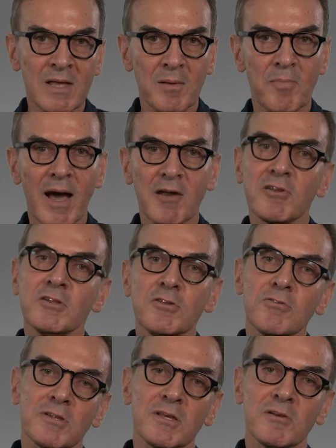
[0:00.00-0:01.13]
by
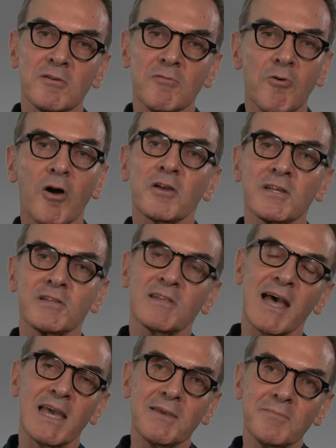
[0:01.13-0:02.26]
reducing working
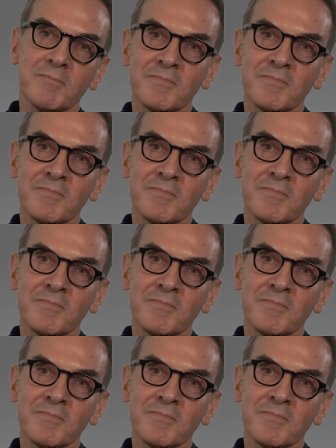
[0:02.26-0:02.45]
time